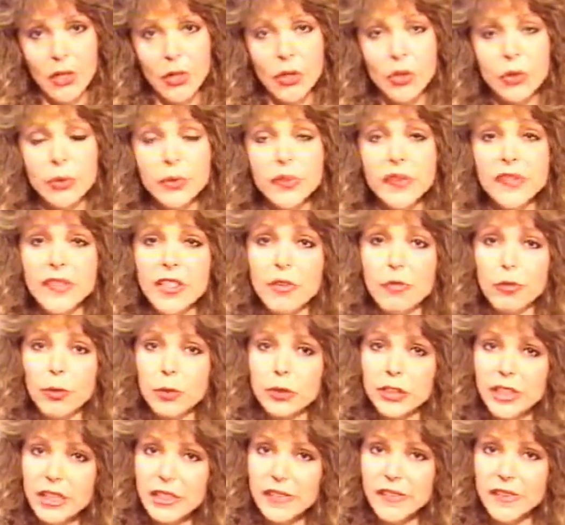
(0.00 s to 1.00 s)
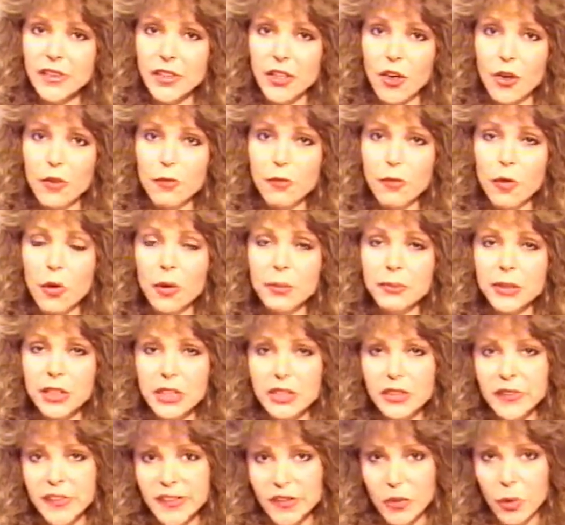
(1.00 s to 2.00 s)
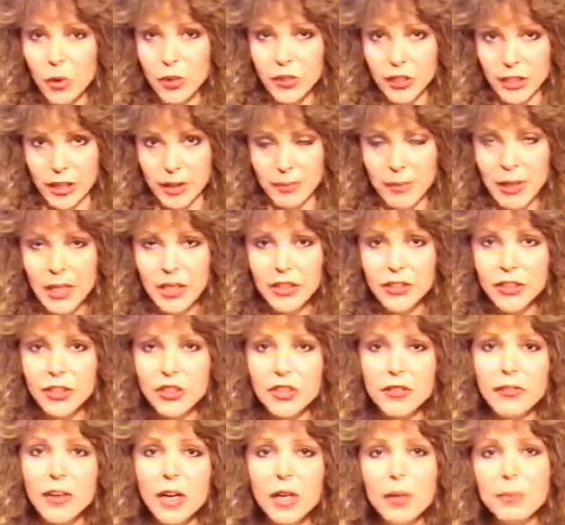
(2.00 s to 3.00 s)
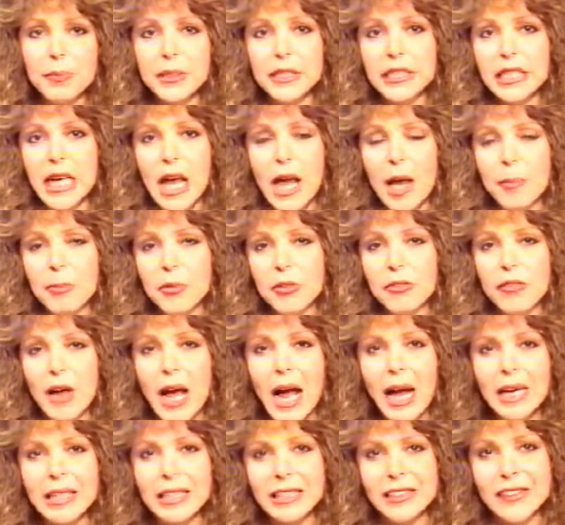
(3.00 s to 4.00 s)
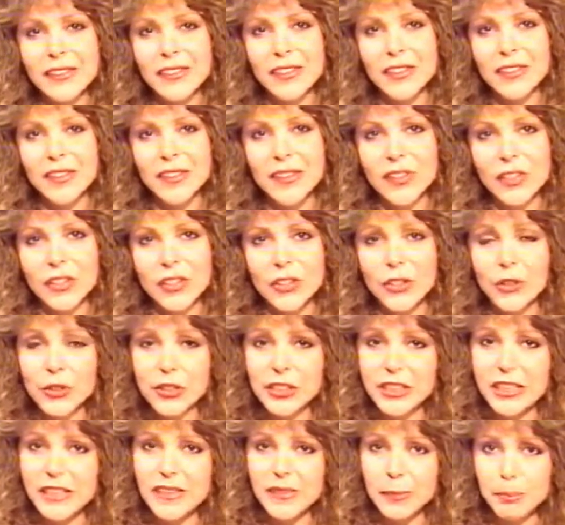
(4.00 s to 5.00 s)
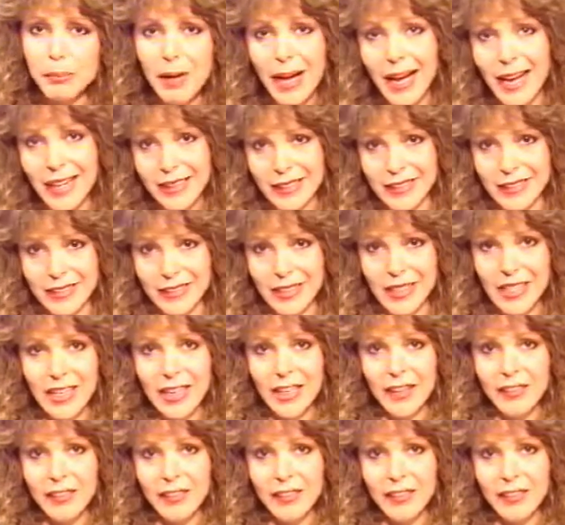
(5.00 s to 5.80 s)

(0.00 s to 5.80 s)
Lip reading: who several years ago formed a consortium to develop a type of unlisted securities market